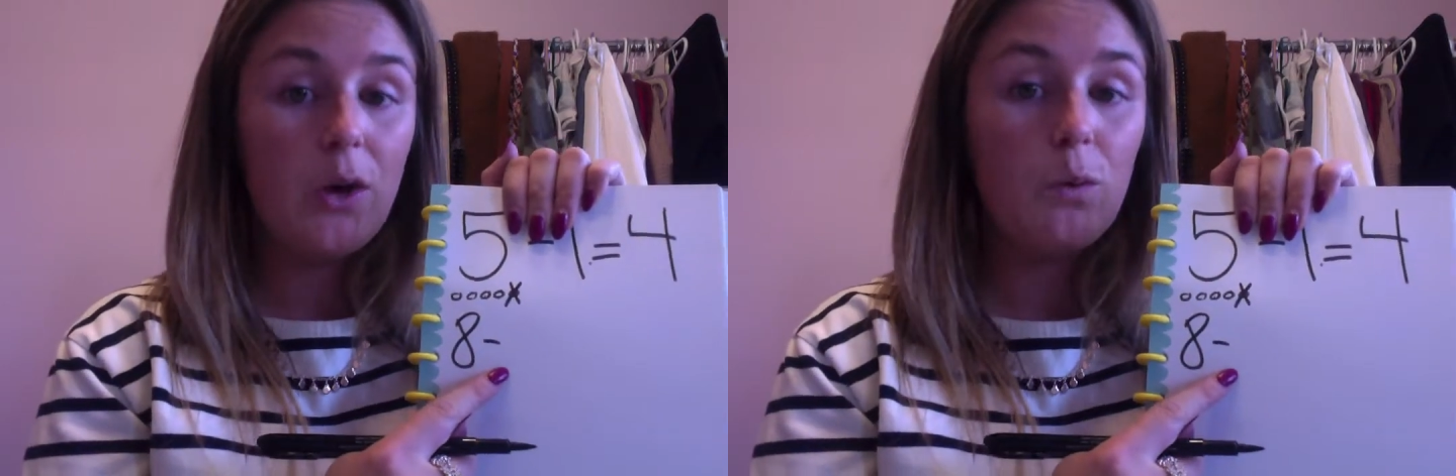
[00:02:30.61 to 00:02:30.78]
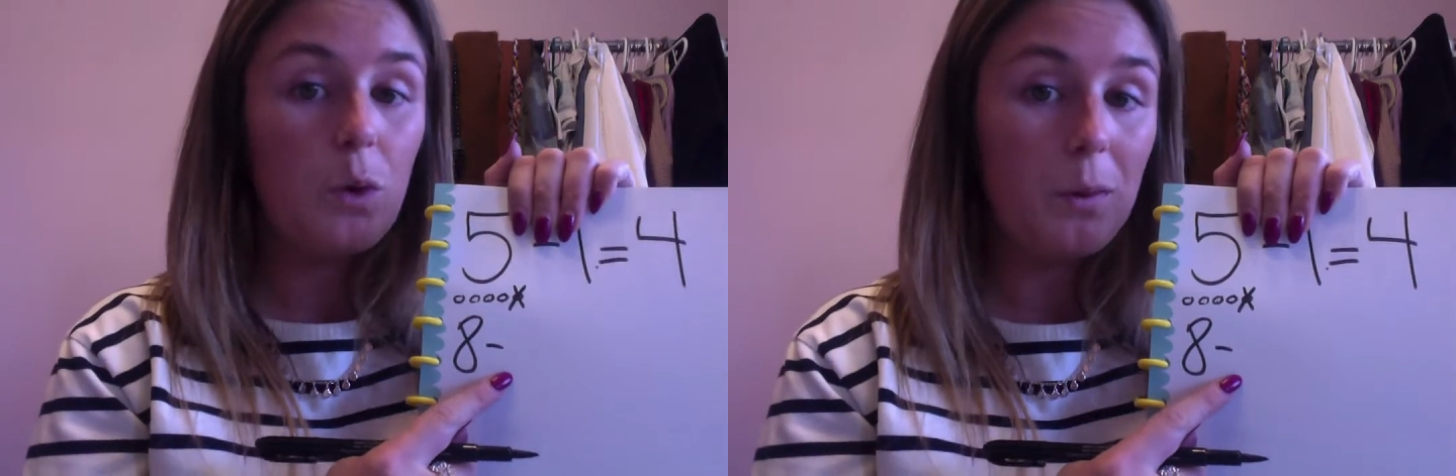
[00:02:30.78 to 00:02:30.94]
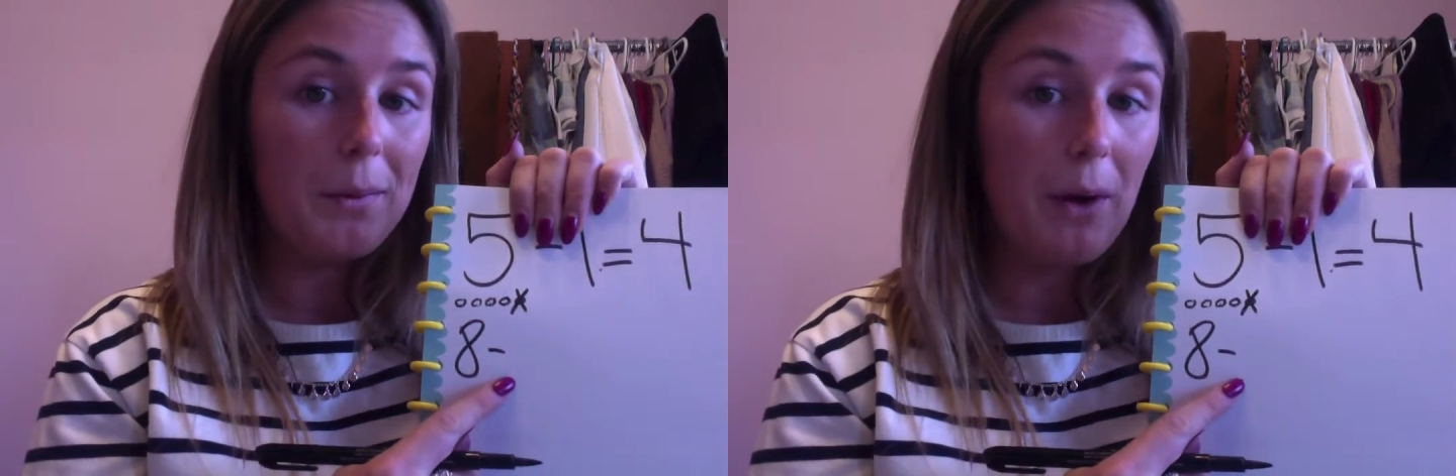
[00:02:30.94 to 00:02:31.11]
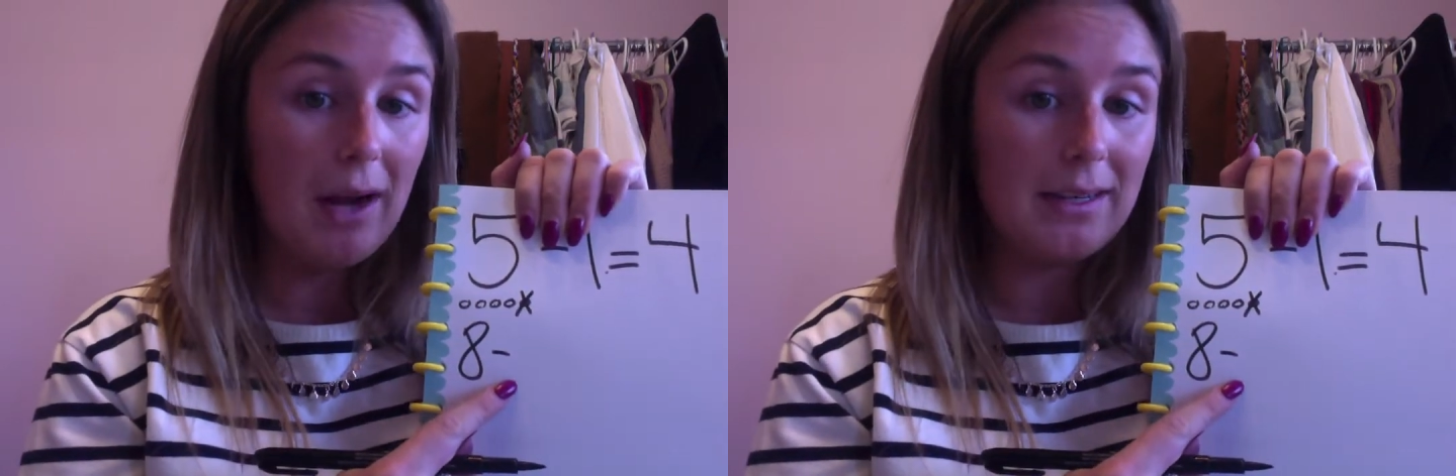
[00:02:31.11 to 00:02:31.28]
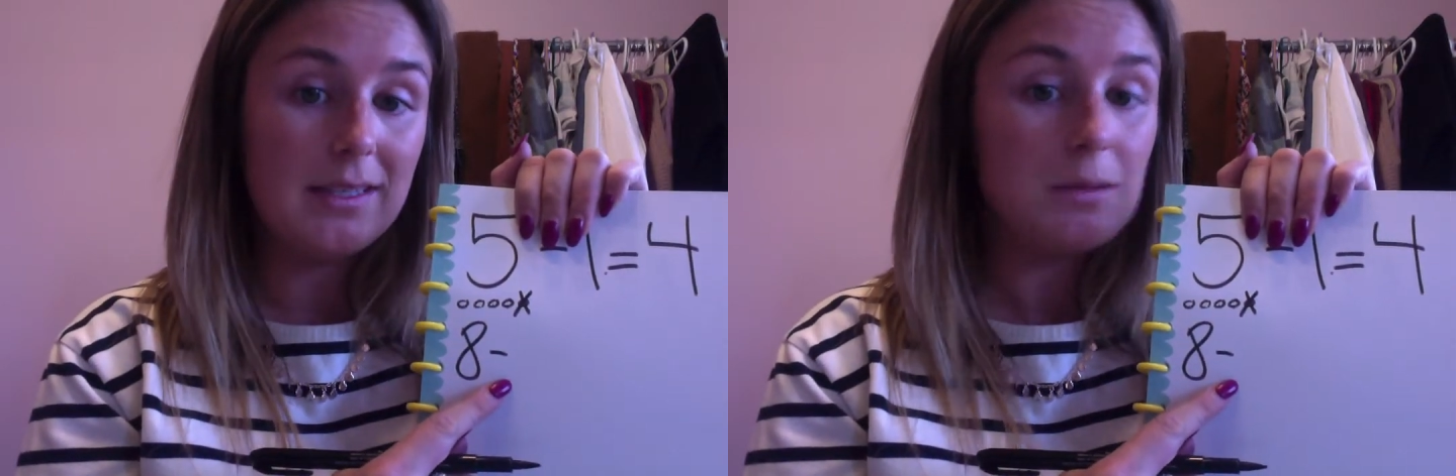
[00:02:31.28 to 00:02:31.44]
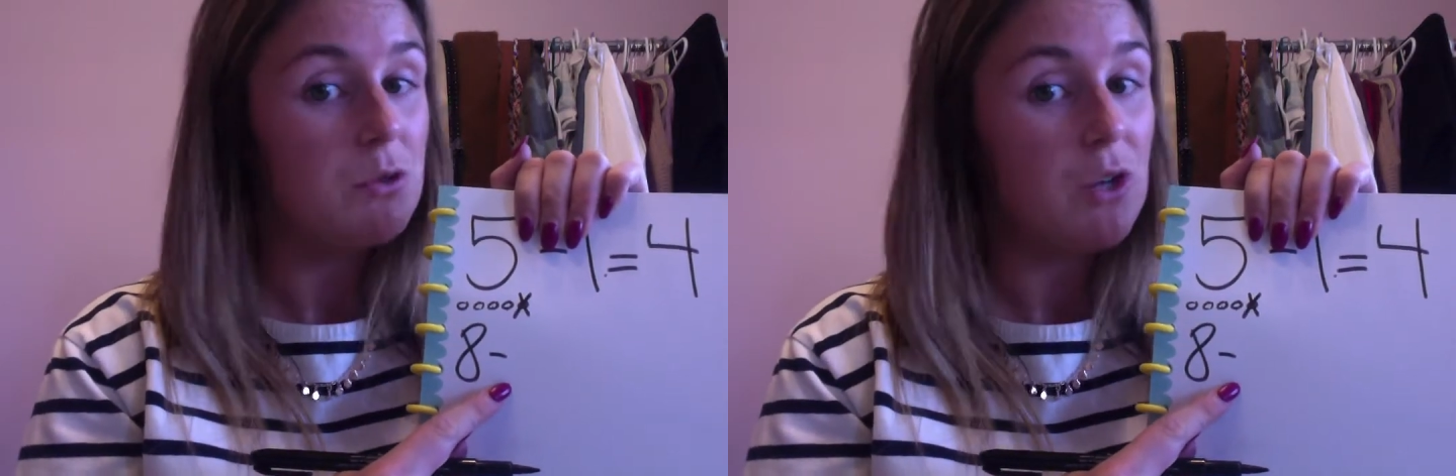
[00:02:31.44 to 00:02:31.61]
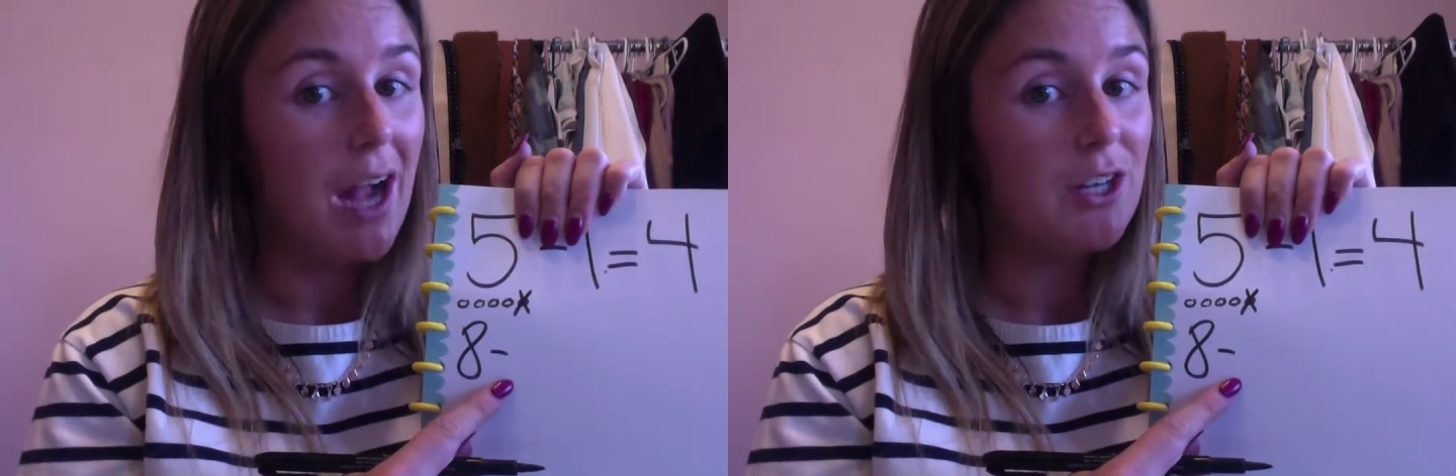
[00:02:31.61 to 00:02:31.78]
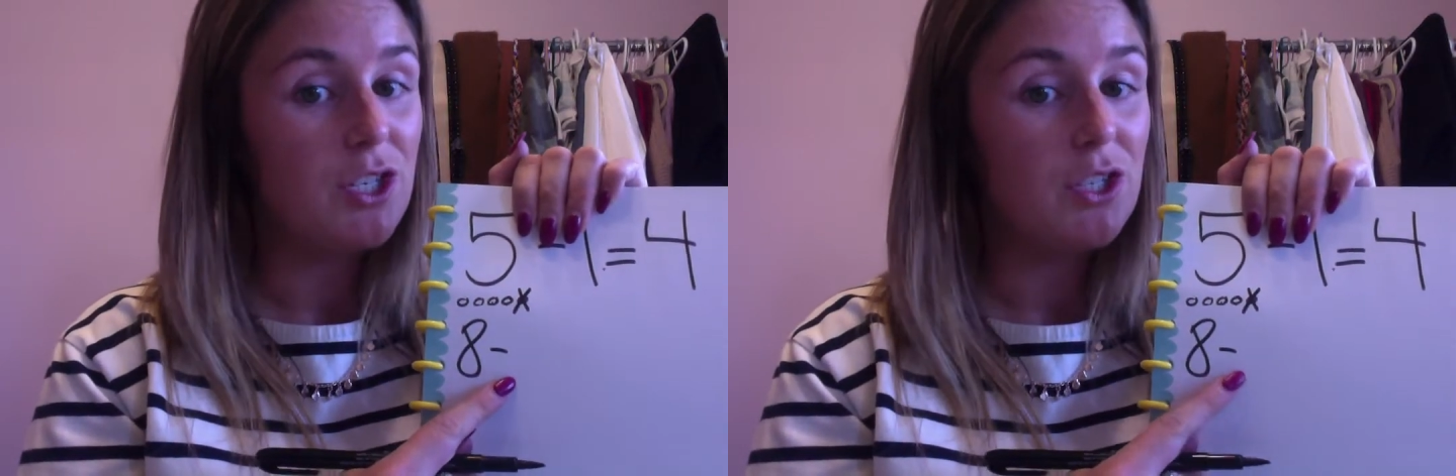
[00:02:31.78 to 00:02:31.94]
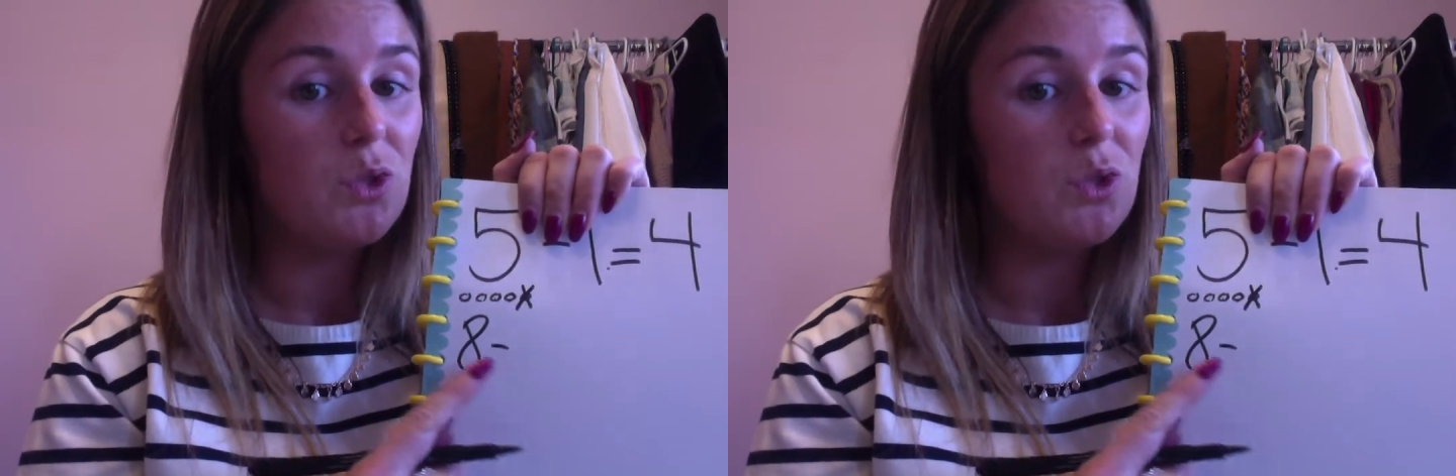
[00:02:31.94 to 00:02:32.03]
when we practice subtraction.